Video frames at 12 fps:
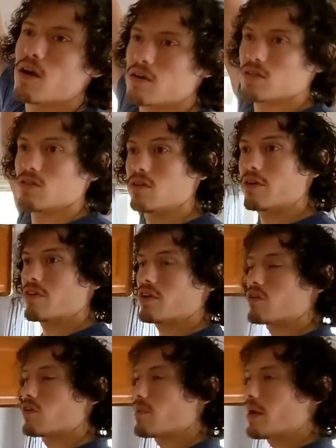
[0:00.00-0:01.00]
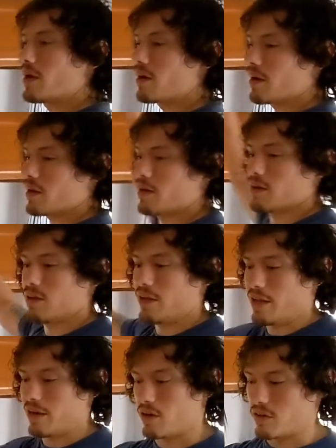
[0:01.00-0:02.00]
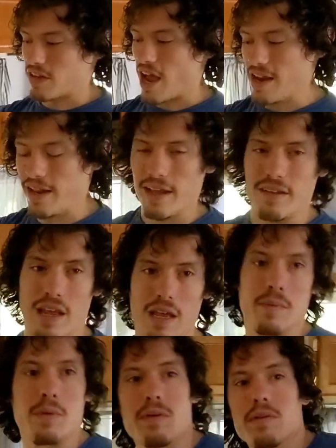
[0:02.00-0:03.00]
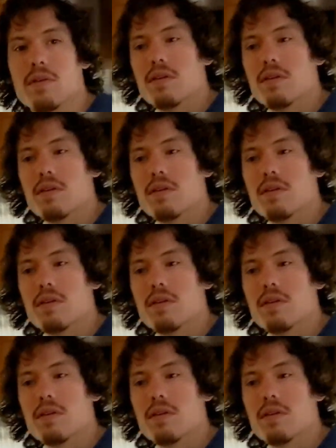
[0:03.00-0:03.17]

living room area and our dinette table.